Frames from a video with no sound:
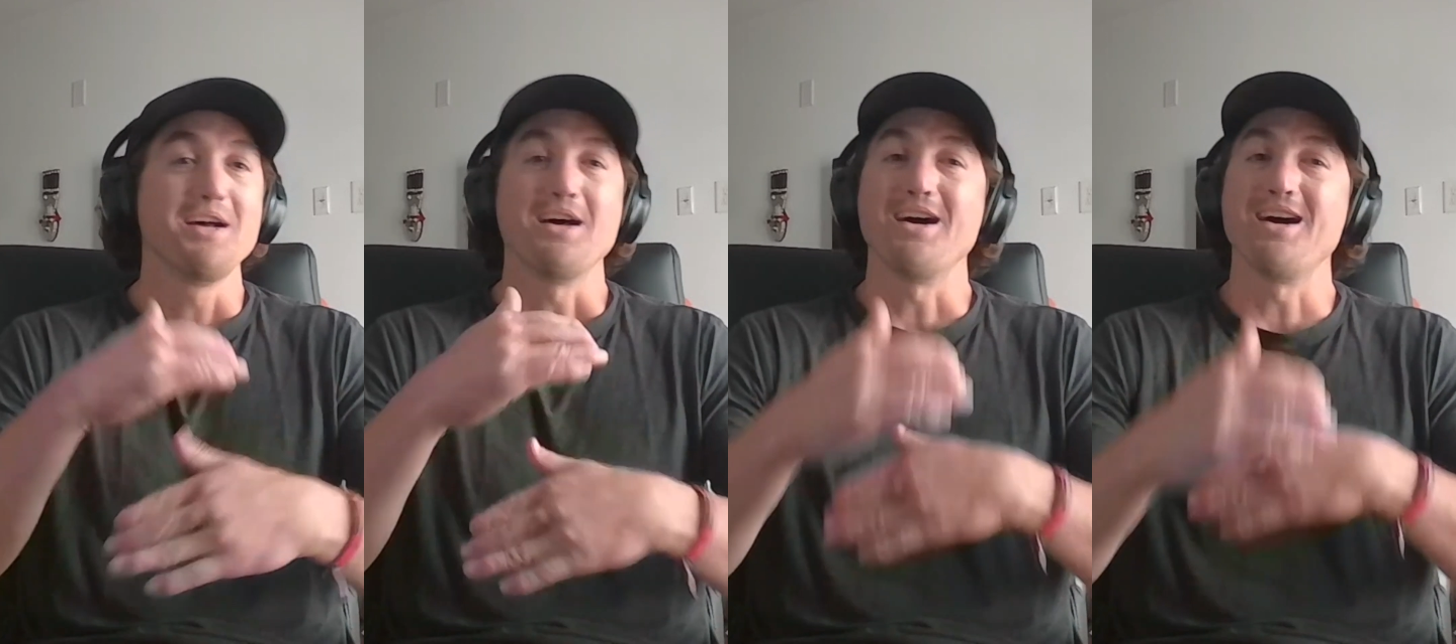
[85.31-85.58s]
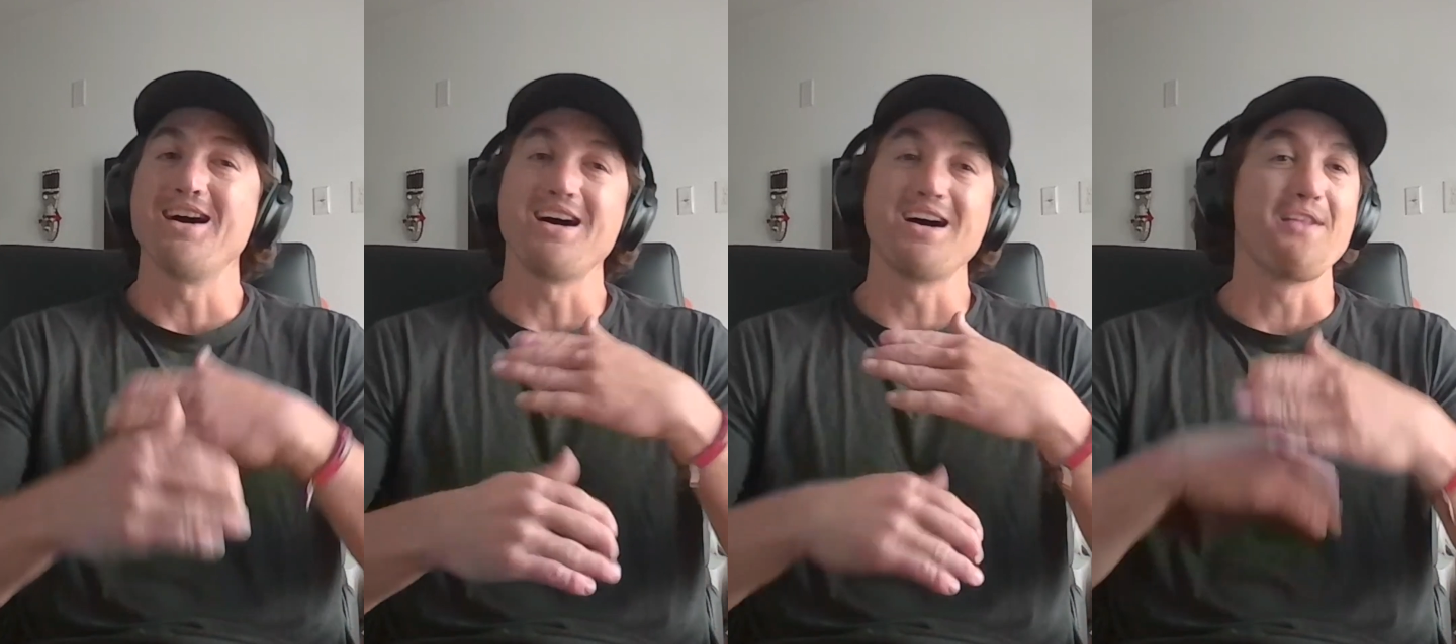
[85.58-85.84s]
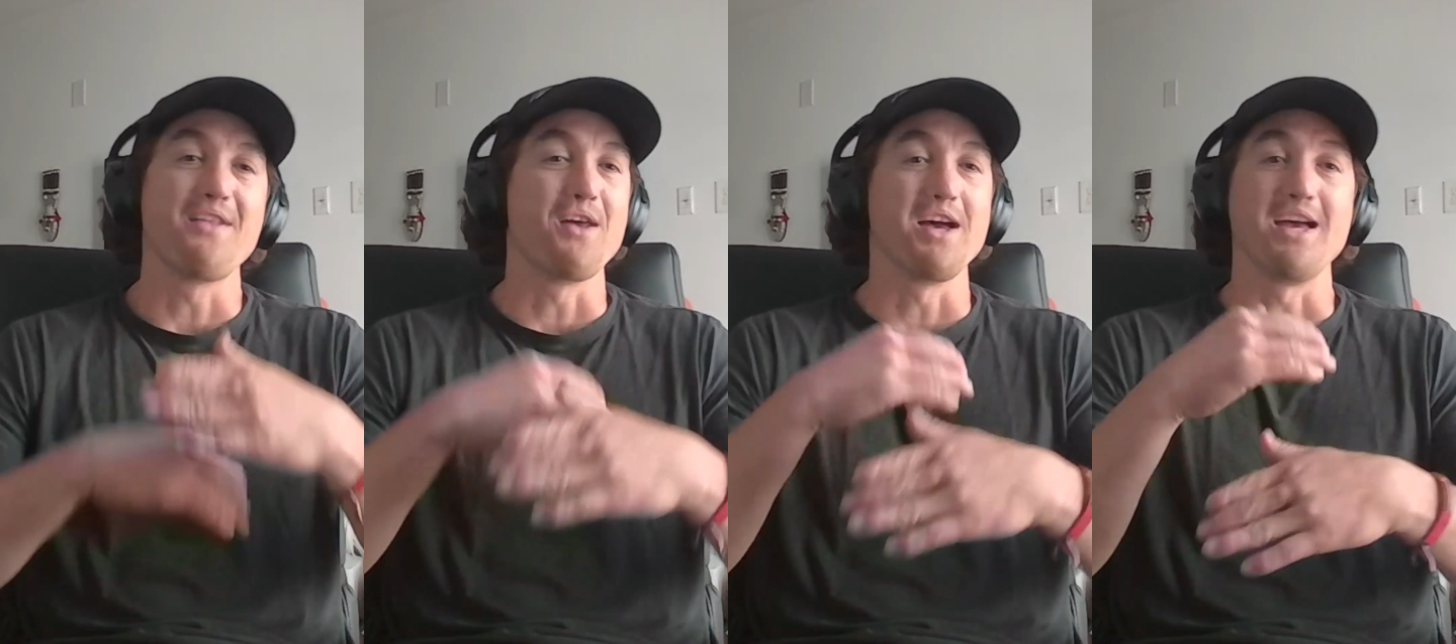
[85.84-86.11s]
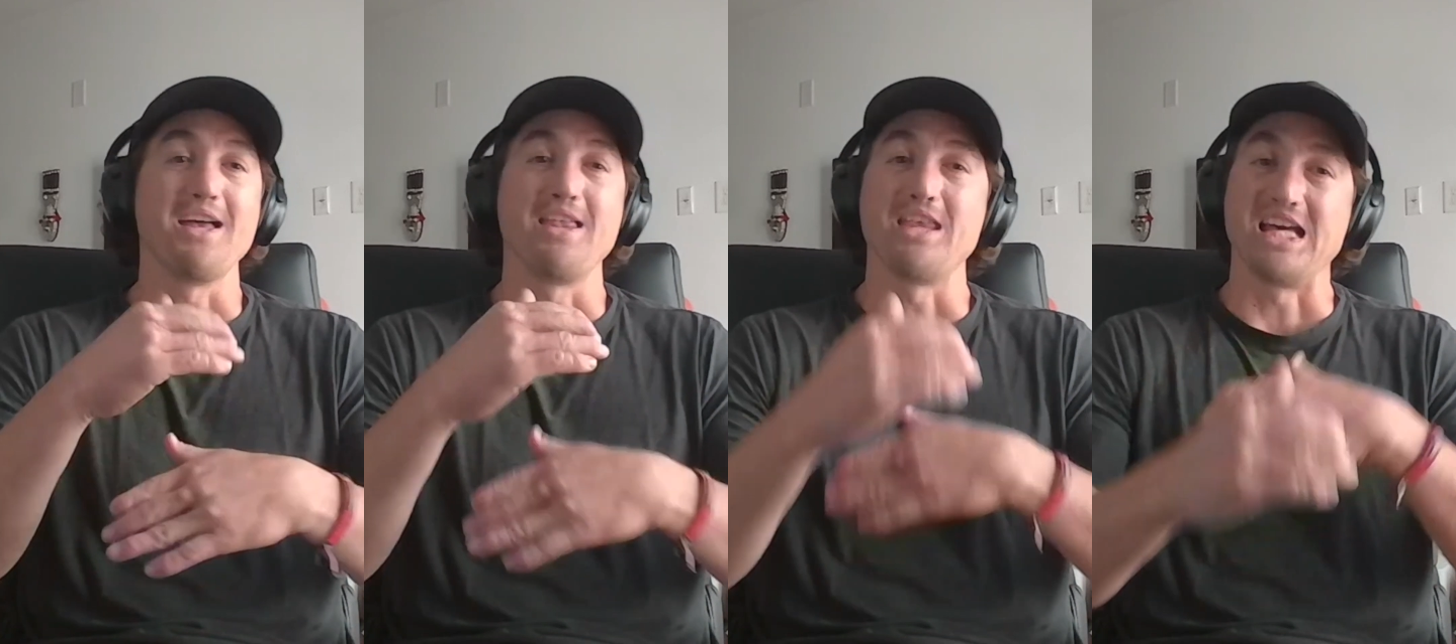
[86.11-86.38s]

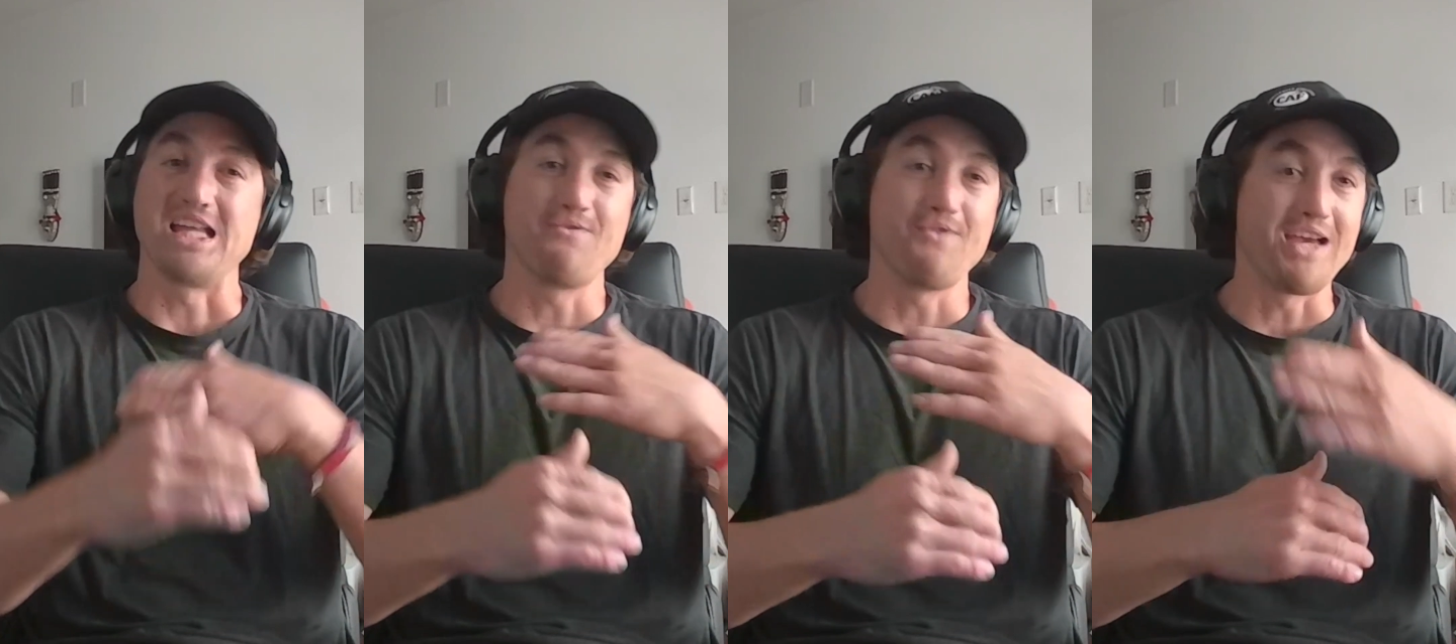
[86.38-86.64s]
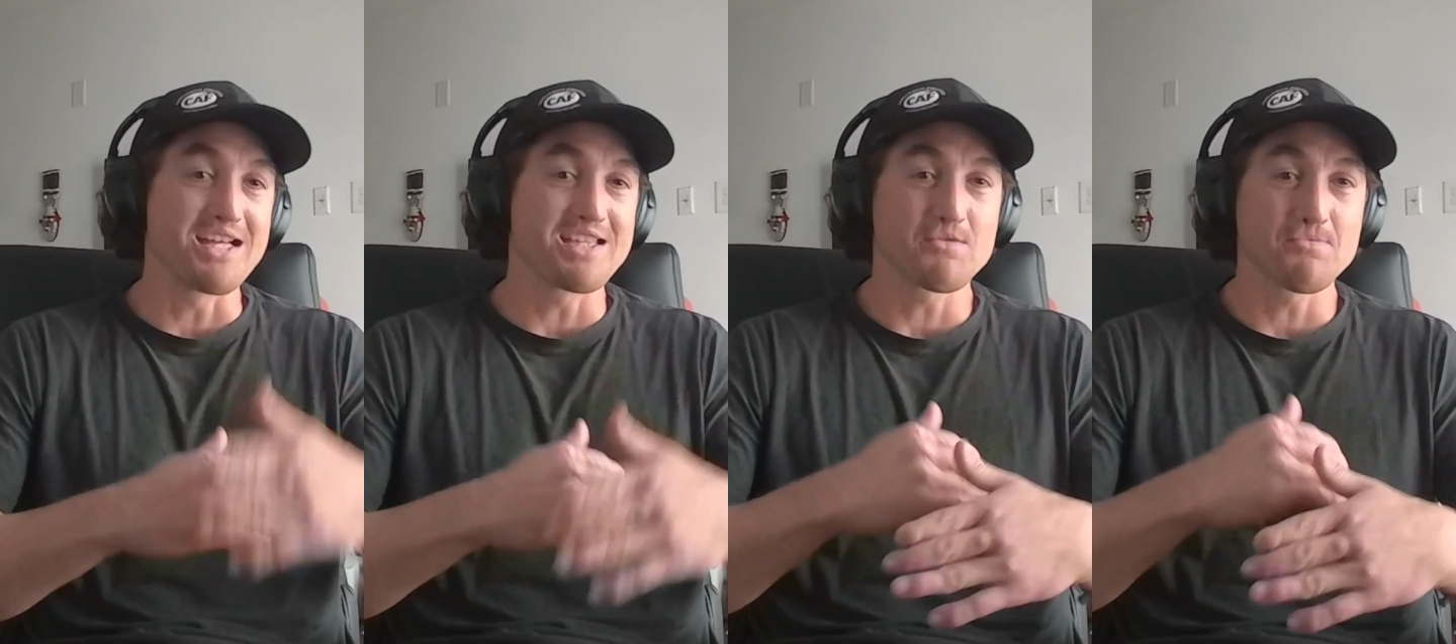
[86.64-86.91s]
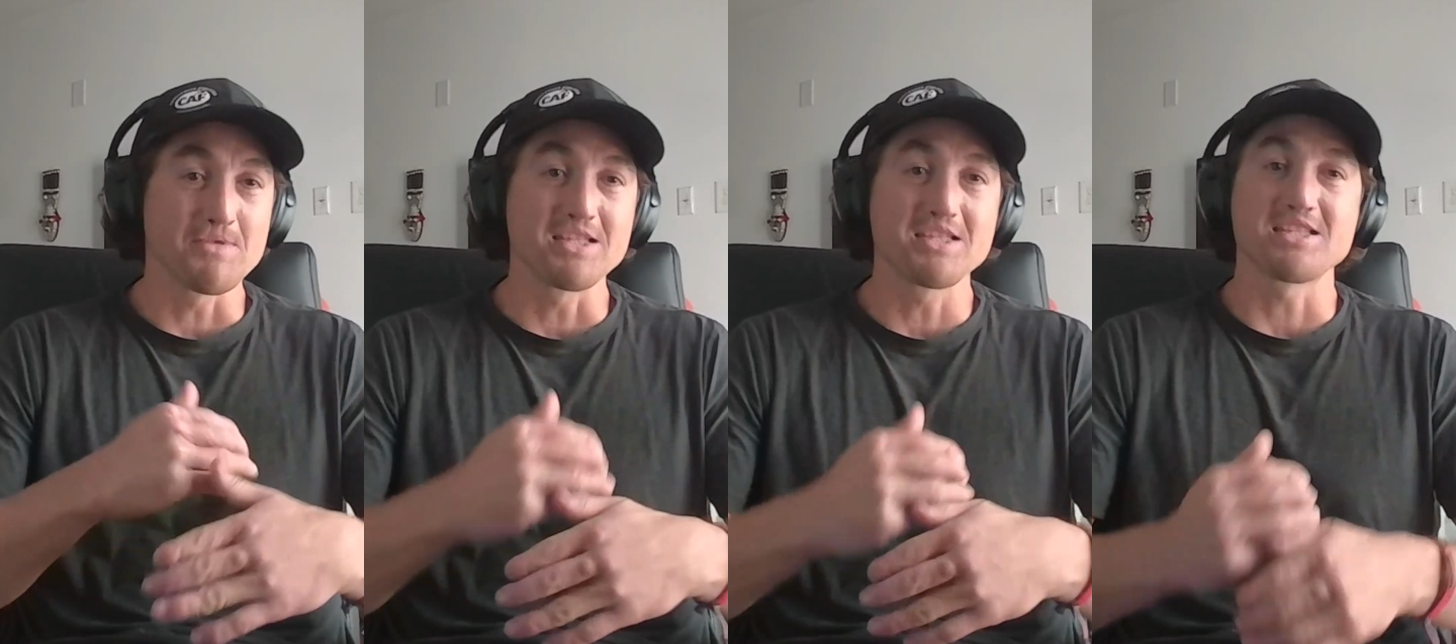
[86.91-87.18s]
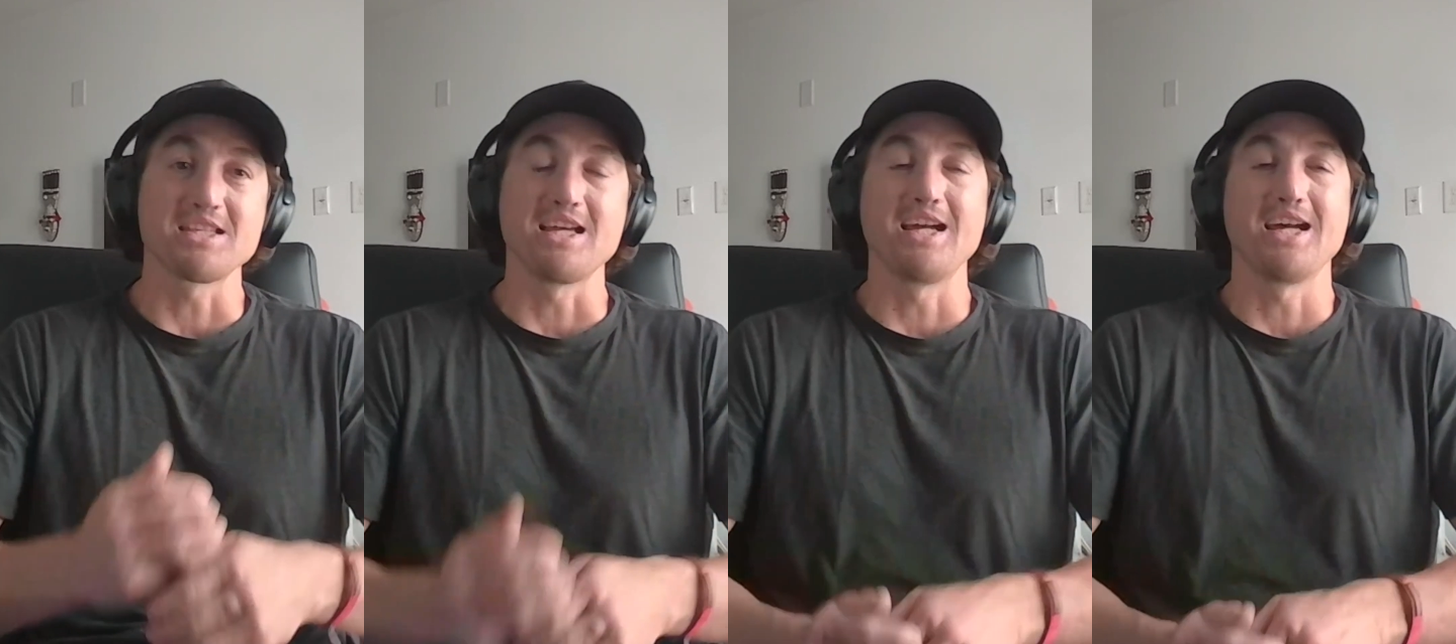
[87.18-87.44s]
the
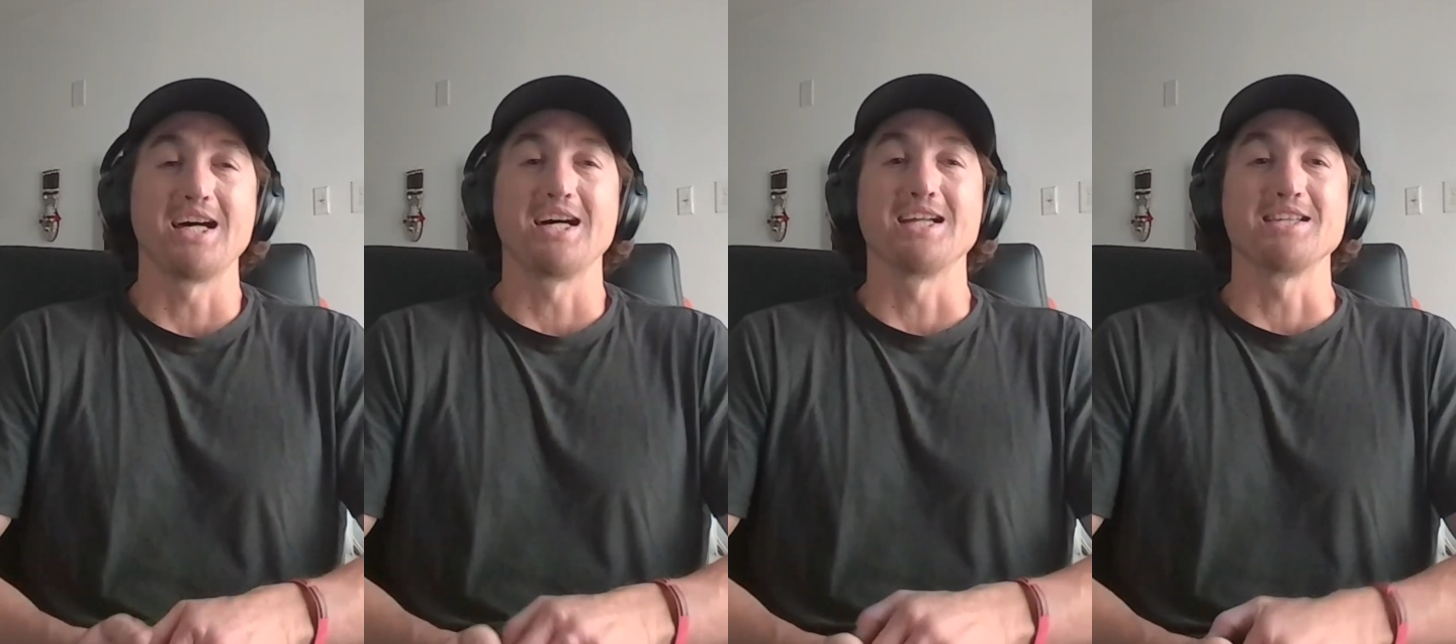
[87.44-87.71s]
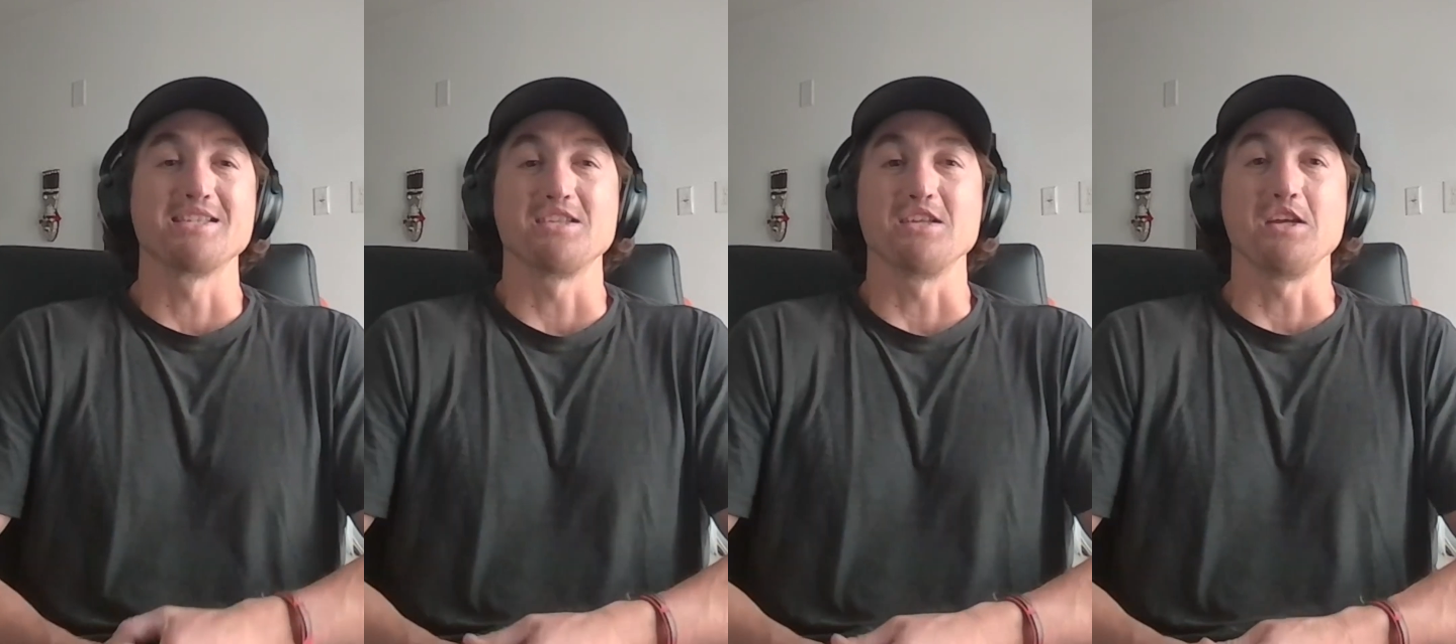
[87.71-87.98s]
advancements, and